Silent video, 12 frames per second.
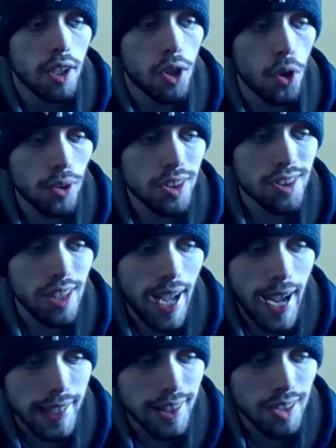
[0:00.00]
Colts
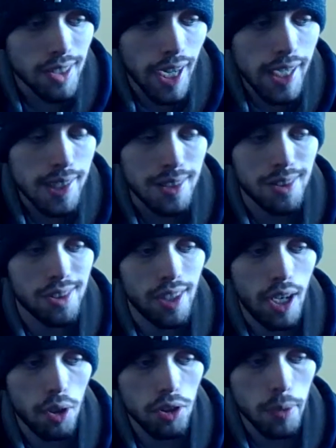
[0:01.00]
at the Titans.
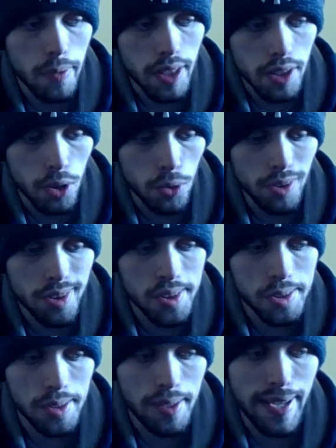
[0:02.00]
I'll go with the
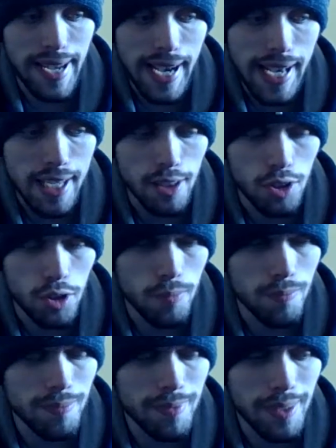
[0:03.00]
Colts. I
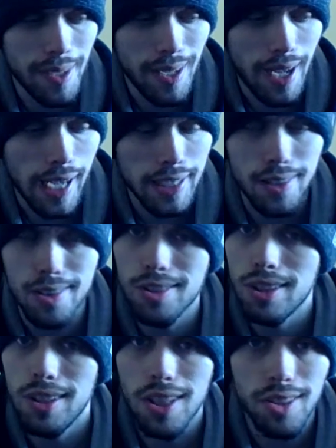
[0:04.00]
can
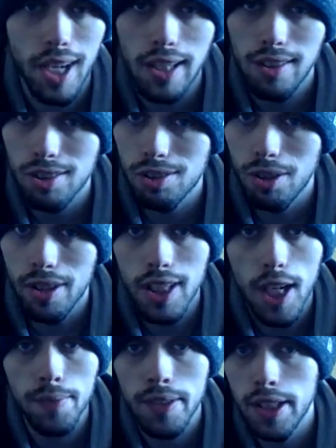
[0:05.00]
see the Titans starting
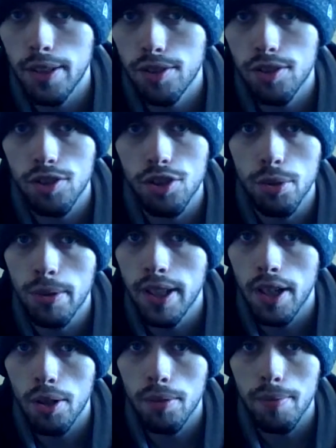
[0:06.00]
off the year
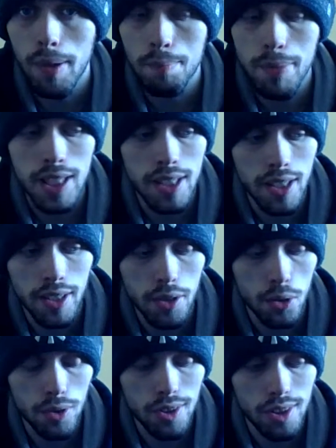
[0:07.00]
2-0 and beating the
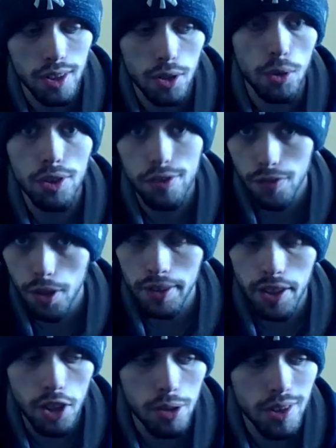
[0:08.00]
Colts, and the Colts falling
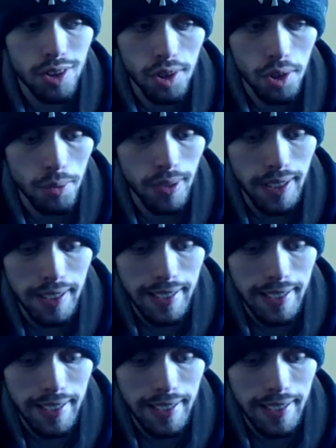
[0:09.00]
to 0-2.